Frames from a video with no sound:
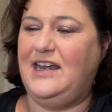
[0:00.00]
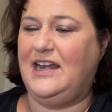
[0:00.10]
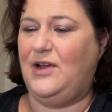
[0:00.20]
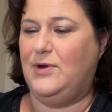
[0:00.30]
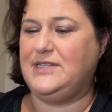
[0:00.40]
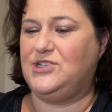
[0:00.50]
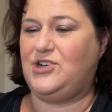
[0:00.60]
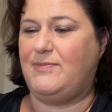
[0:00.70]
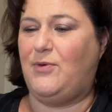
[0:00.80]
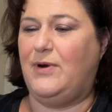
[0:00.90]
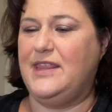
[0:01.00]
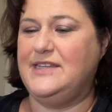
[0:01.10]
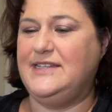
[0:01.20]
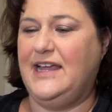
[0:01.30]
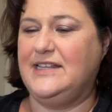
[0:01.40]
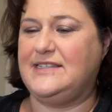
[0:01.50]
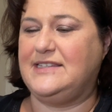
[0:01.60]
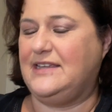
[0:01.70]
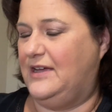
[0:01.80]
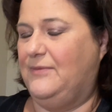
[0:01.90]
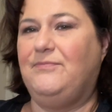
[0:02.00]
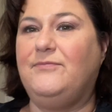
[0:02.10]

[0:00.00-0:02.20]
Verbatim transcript: And I wasn't sure about one of the dates, um,